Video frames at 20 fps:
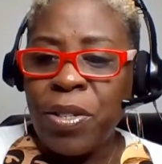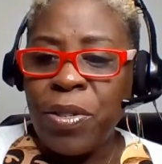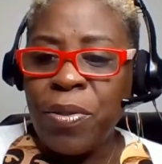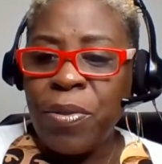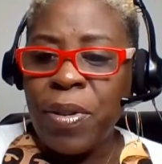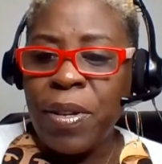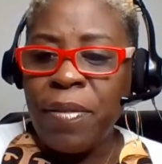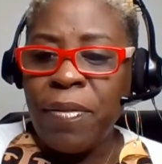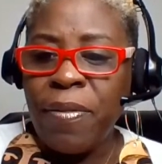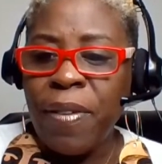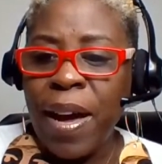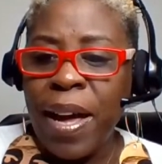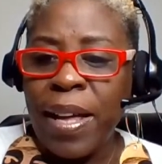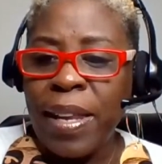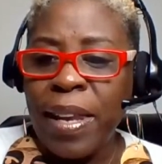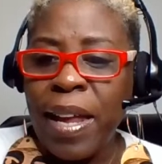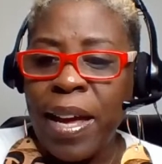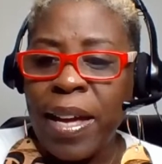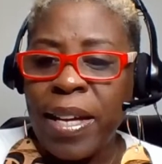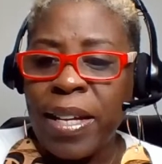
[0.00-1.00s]
you
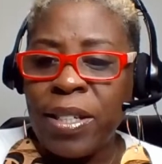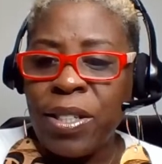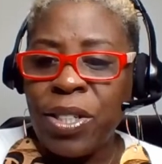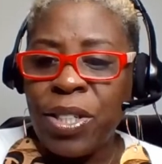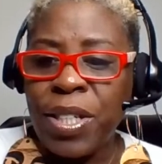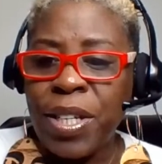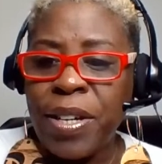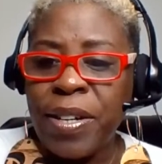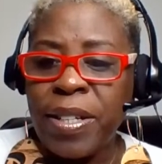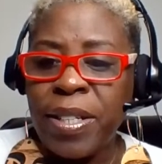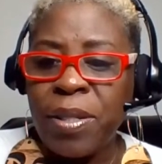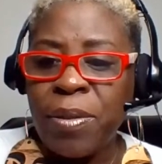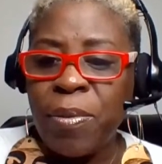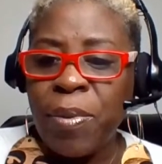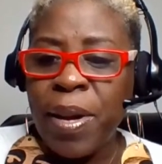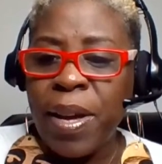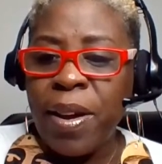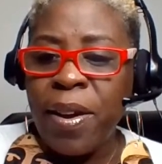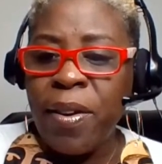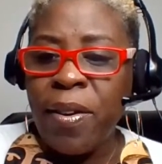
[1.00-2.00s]
invite, like, and share as
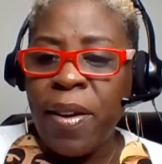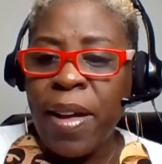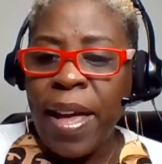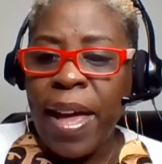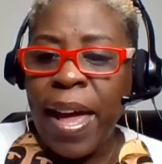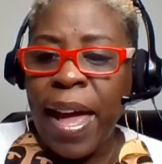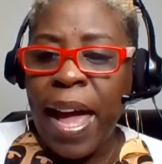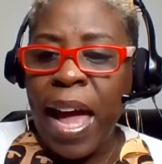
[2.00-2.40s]
well.